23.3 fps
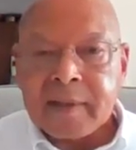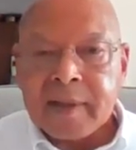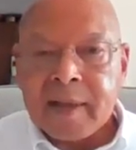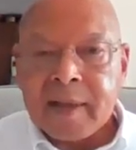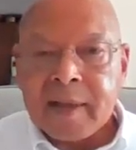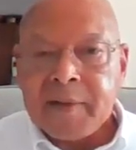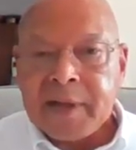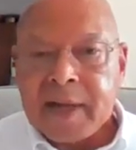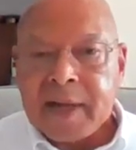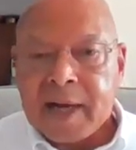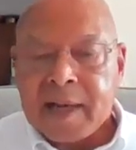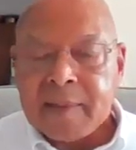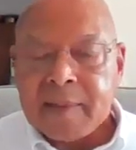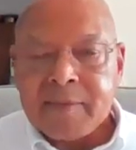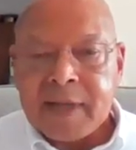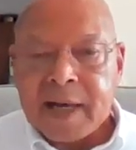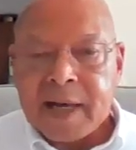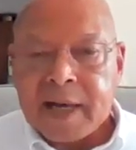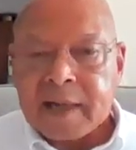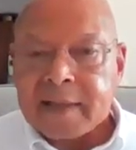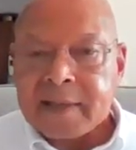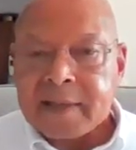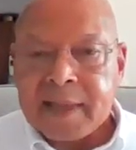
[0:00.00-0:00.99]
I mean, I'm
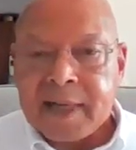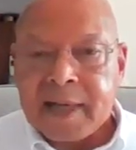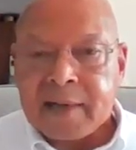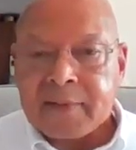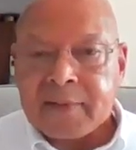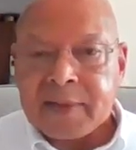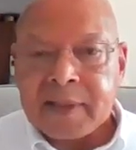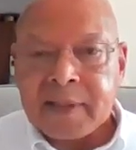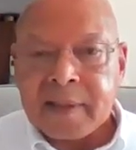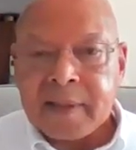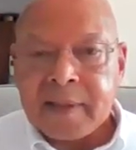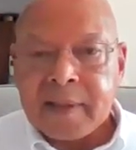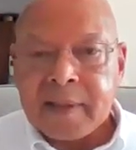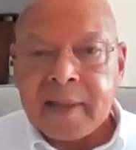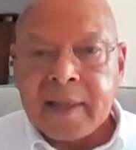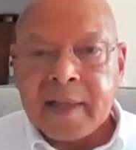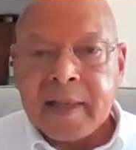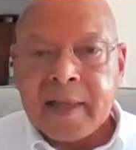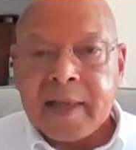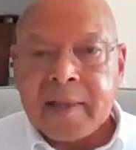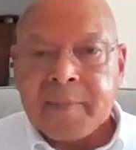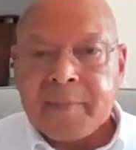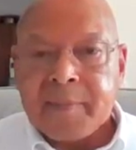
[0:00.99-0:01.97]
not a townie,
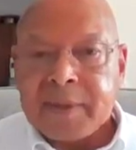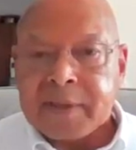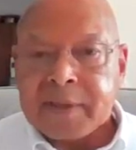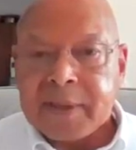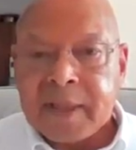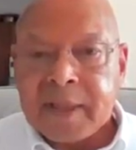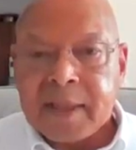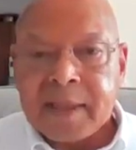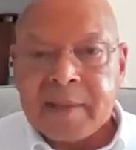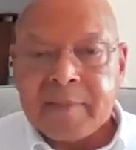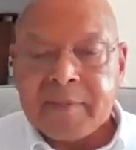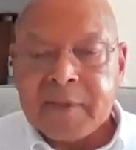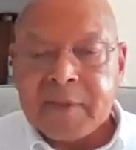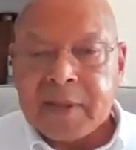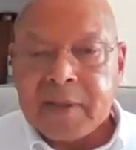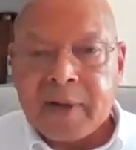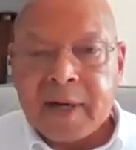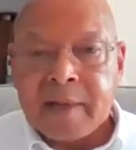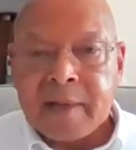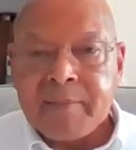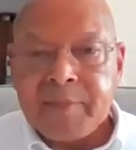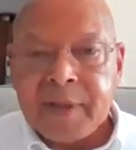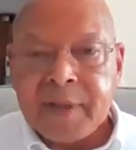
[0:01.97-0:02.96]
but
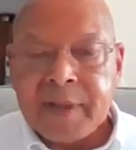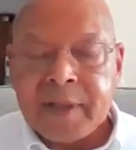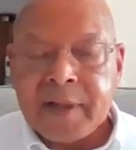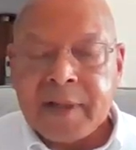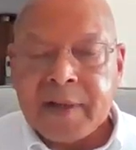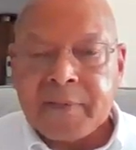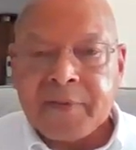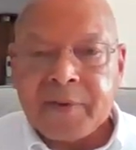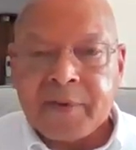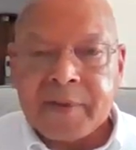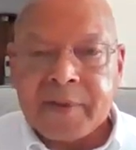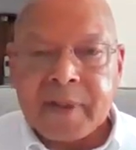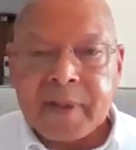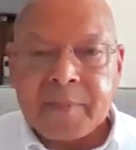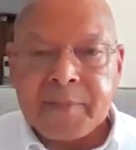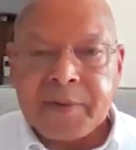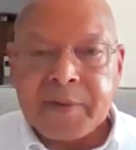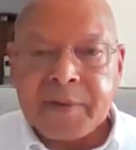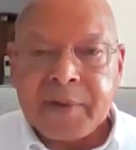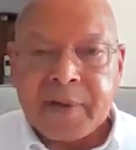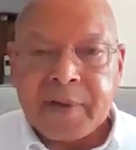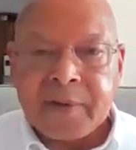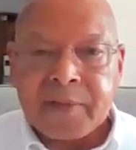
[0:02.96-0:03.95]
I've been here for a number
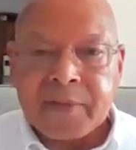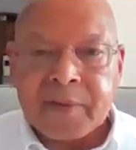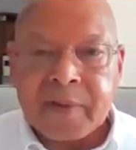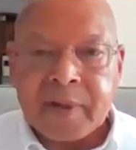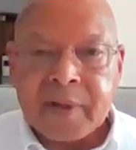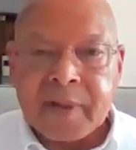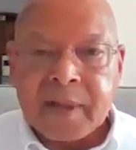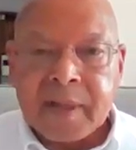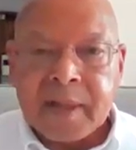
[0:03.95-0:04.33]
of years.